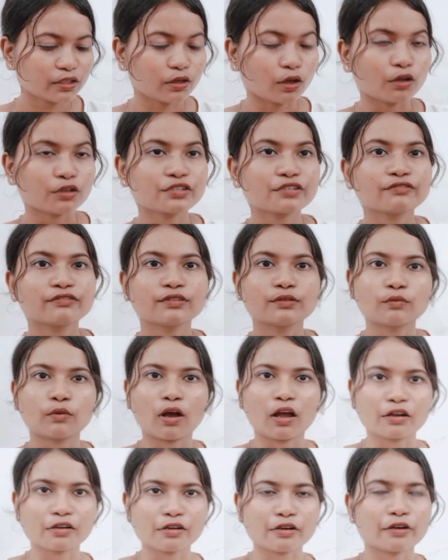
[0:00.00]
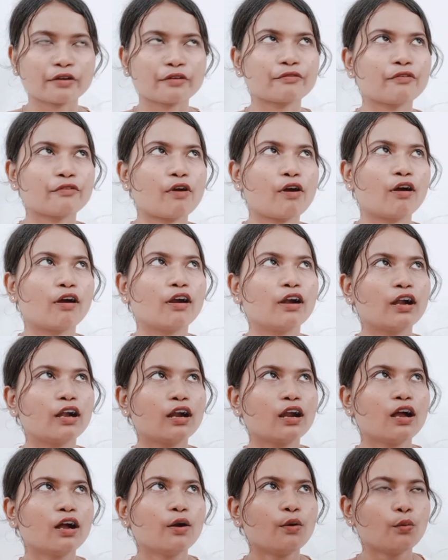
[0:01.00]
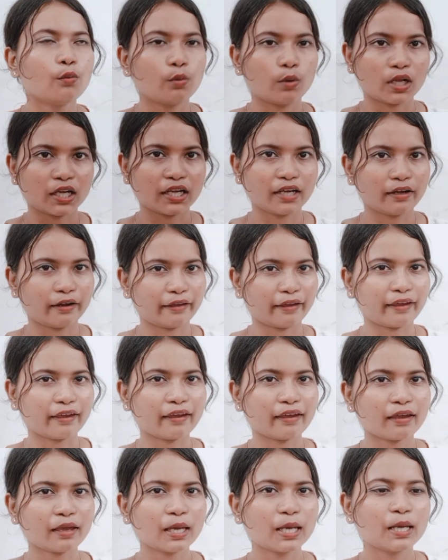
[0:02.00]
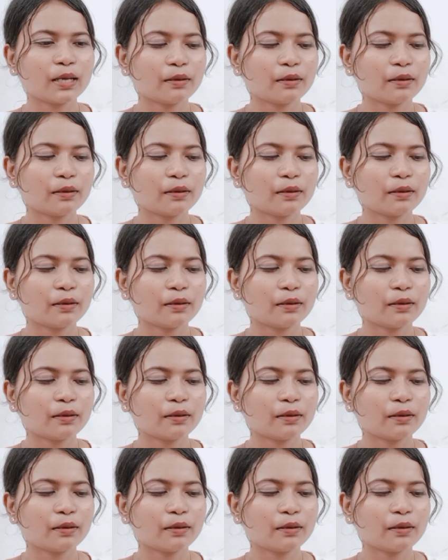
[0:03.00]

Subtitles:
not even water for 1 day.